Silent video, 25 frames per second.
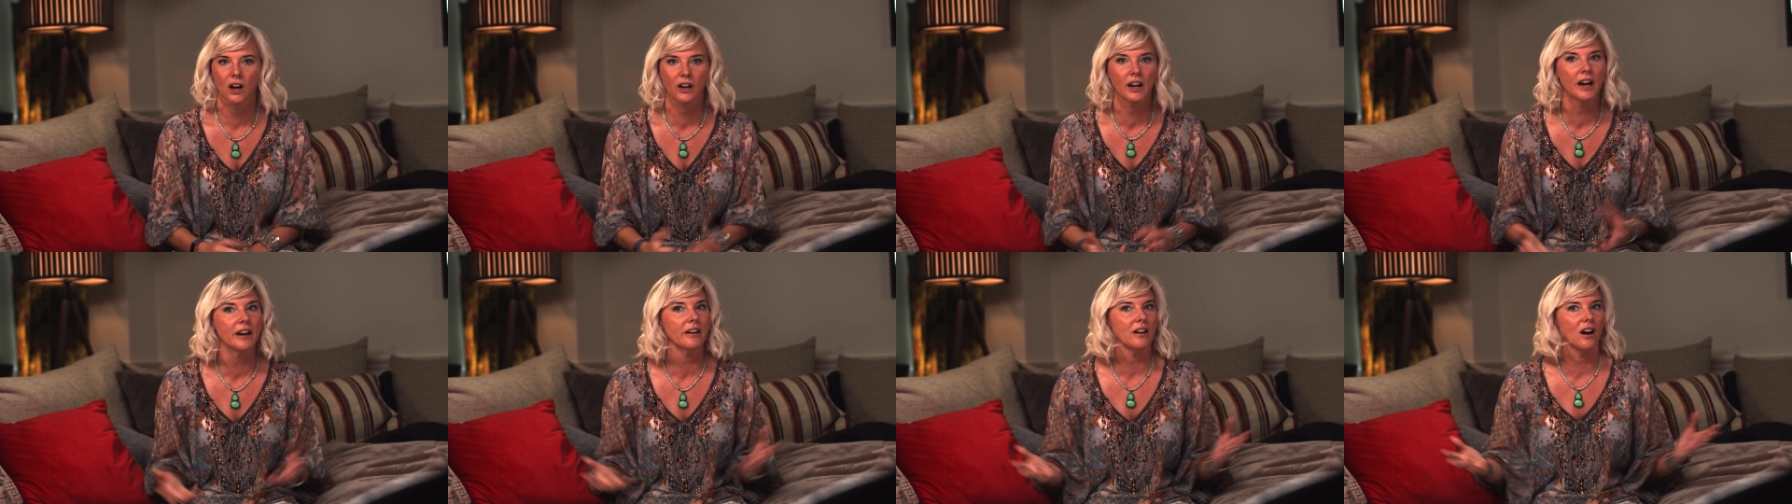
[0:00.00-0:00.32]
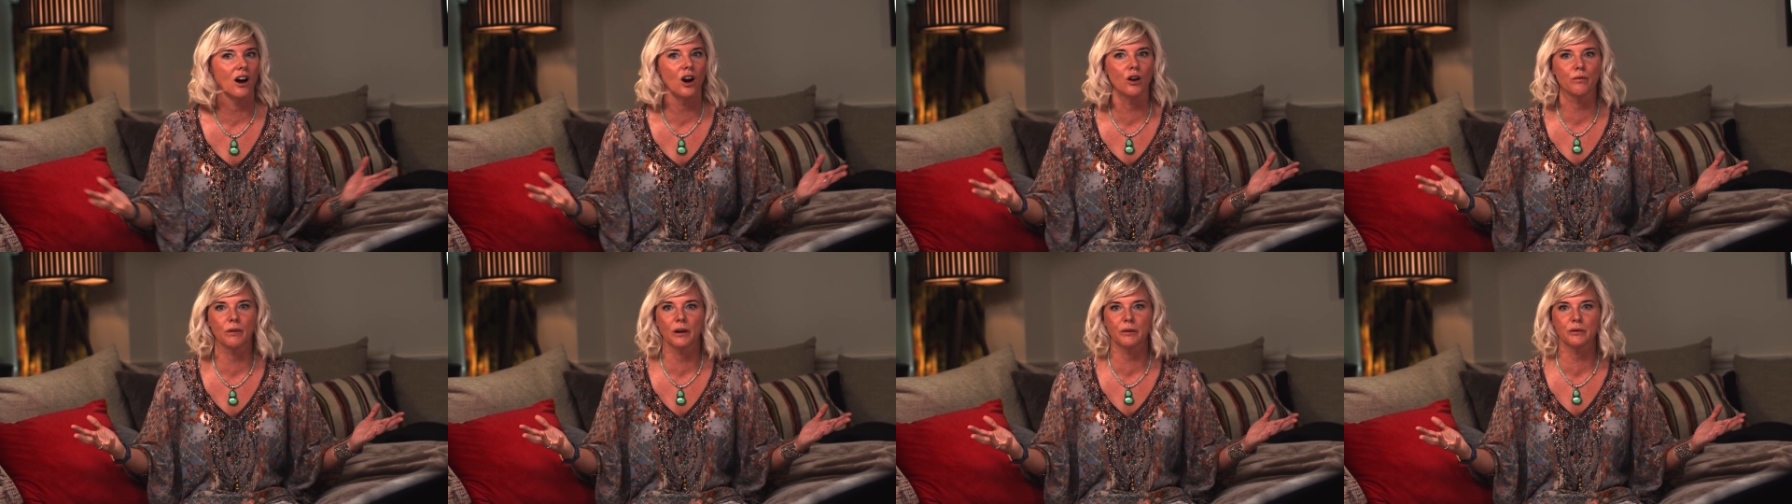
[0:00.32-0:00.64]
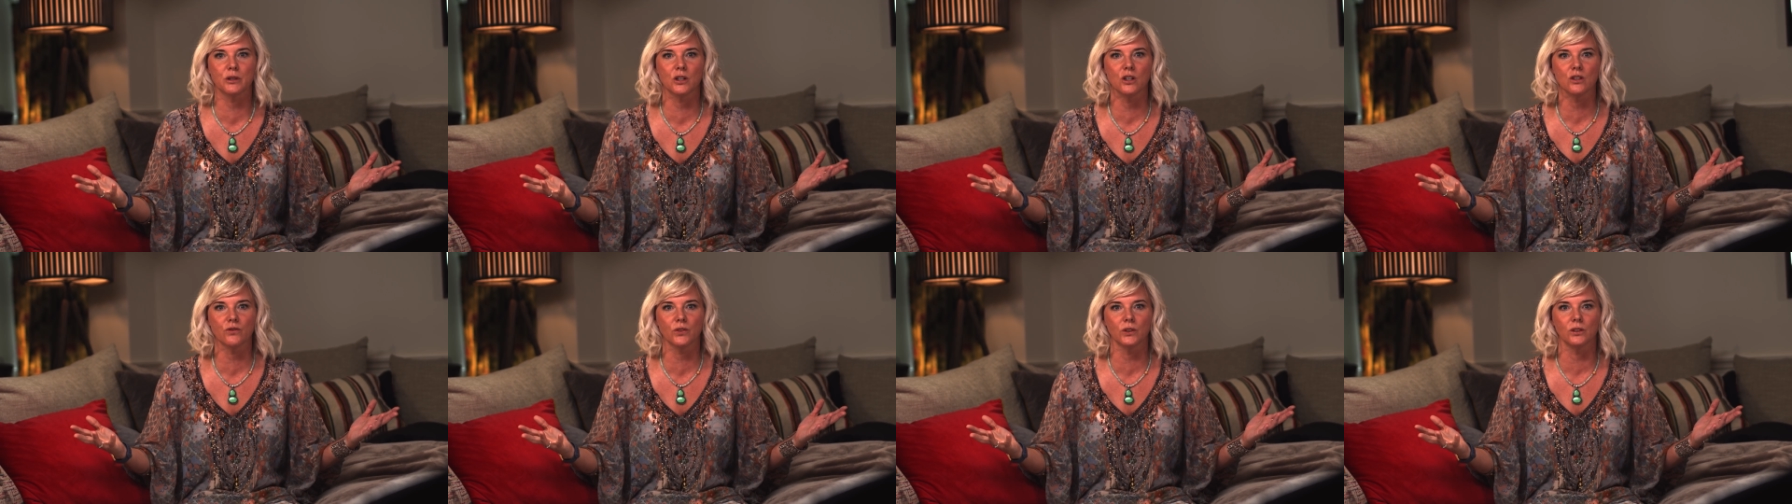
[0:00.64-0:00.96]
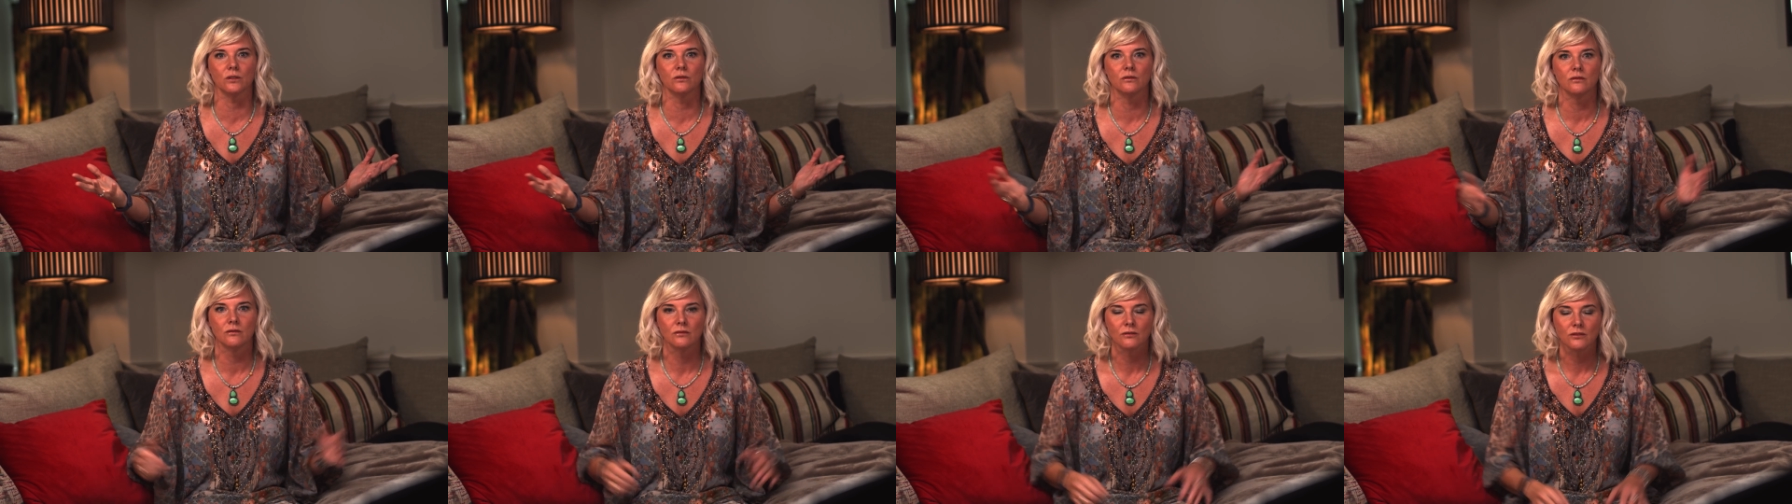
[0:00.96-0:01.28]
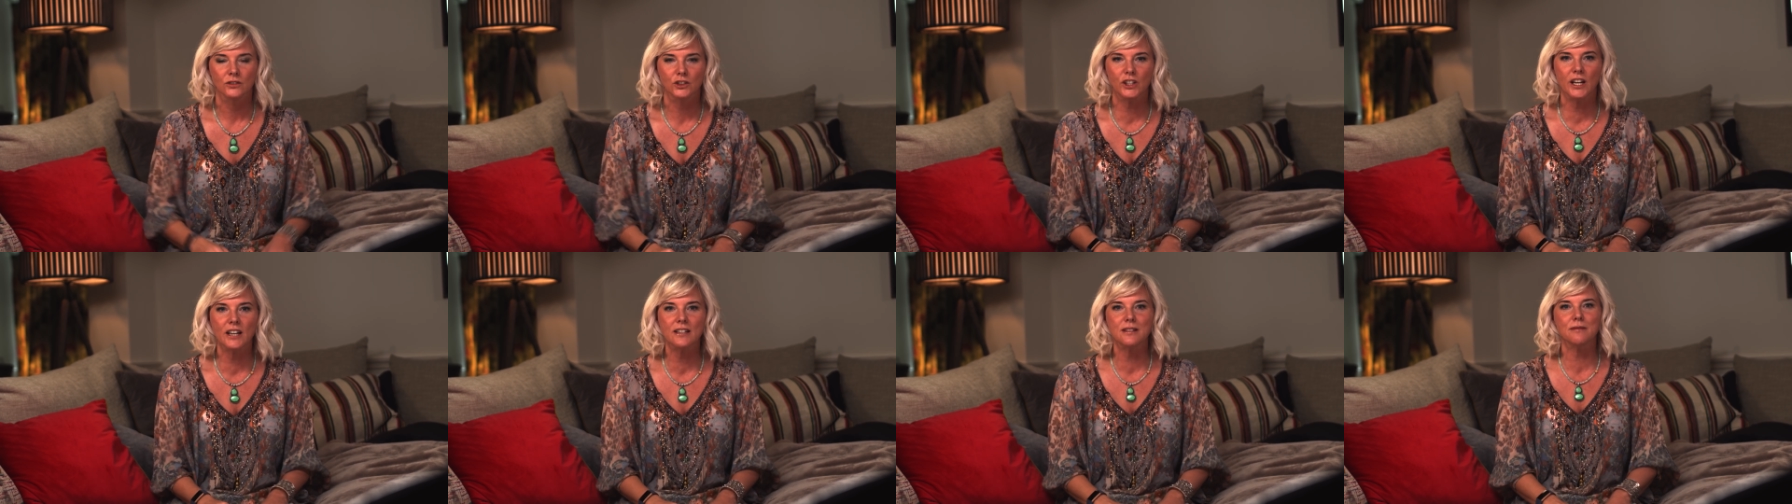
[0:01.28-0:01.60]
Okay, I hope that was useful.
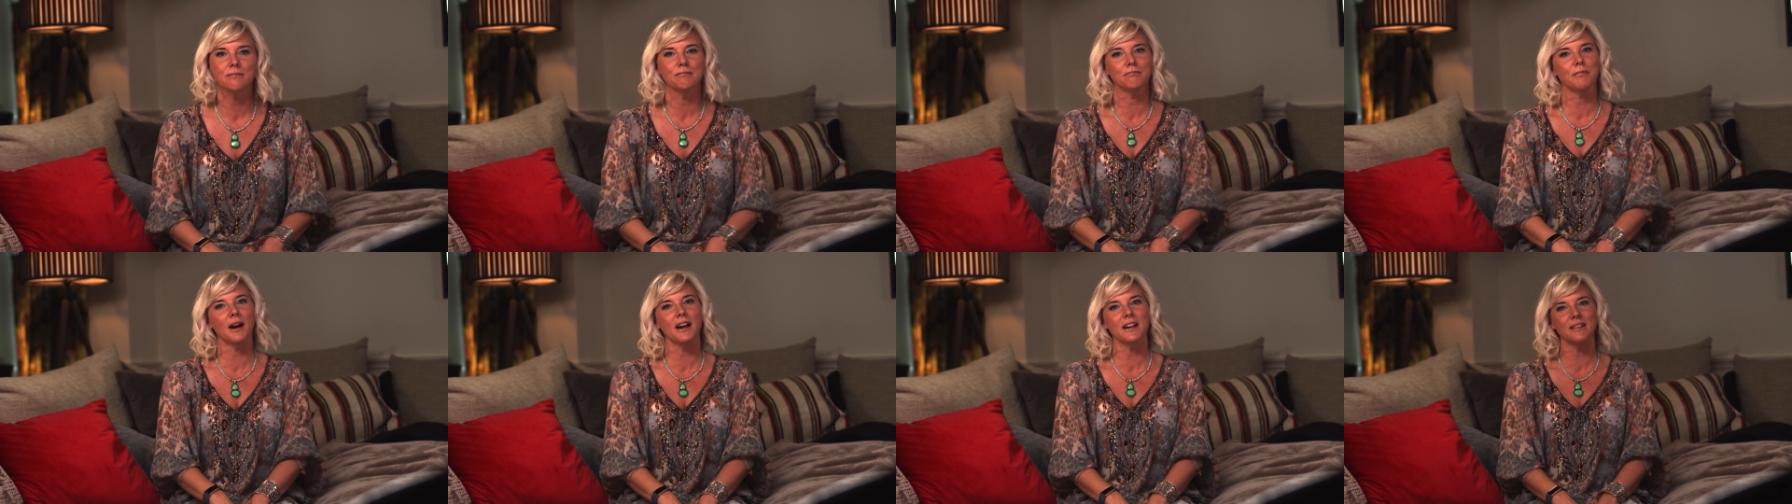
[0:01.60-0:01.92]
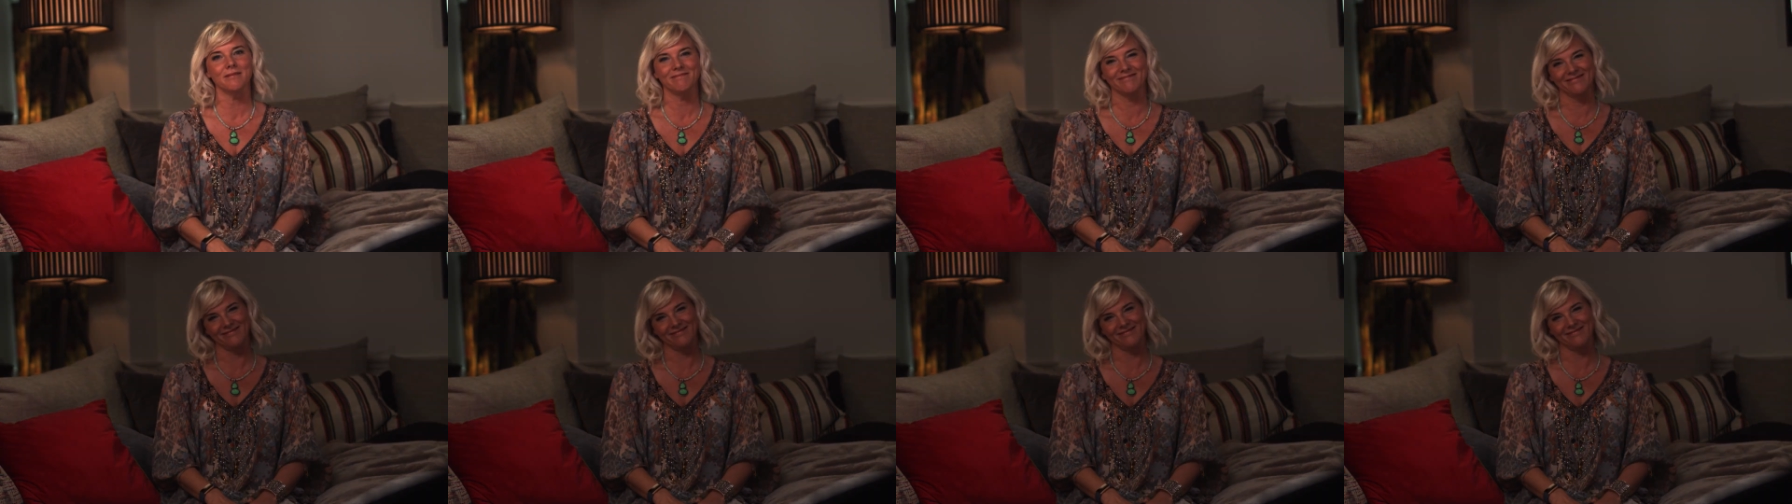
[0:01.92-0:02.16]
Cheers, bye.